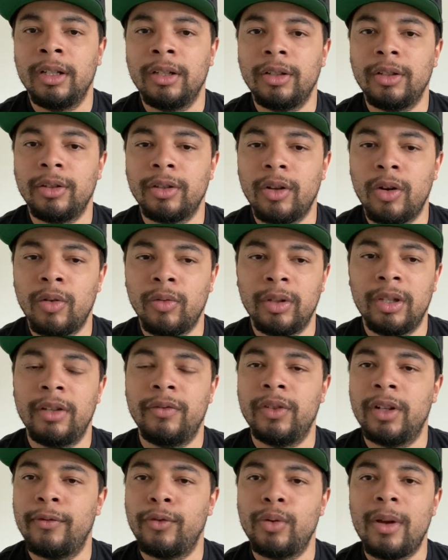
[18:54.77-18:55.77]

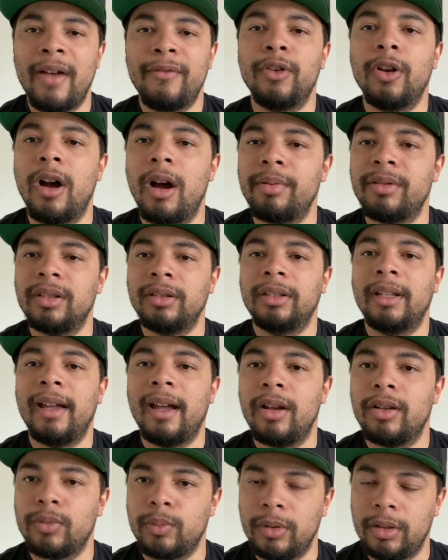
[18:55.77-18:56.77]
Even if you have your ups and
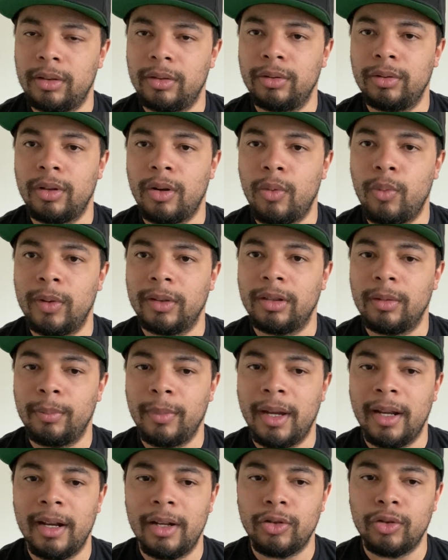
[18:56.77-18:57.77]
downs with with the
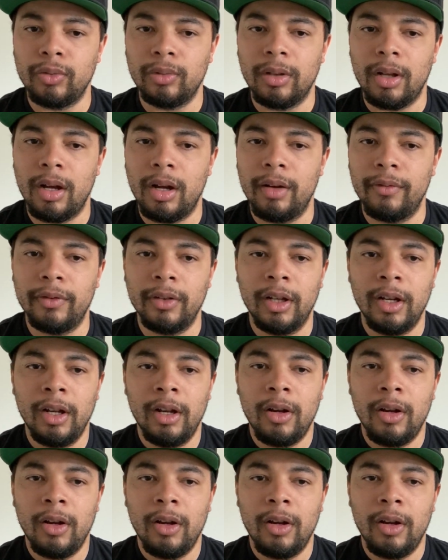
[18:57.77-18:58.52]
man that you love,